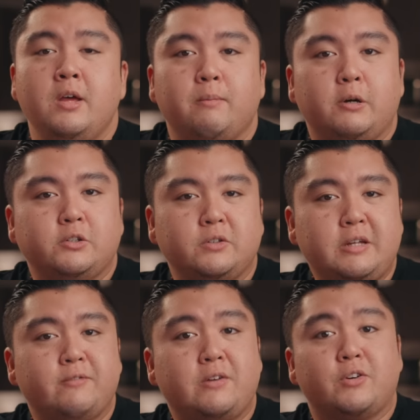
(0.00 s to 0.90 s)

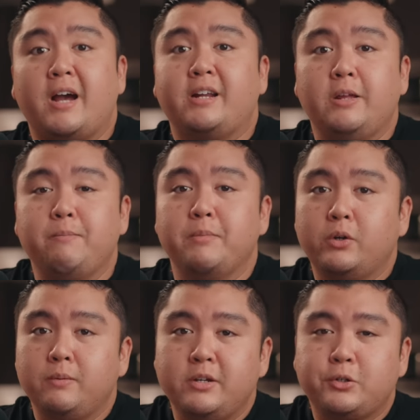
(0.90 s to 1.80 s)
Personally, I've never had any
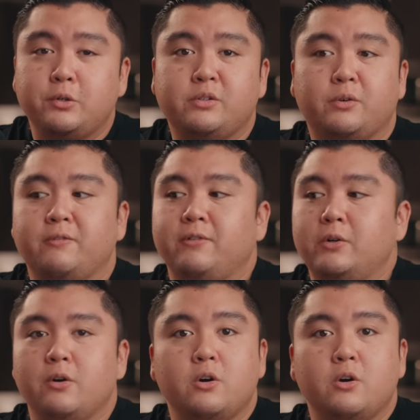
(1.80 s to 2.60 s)
modem issues or the phone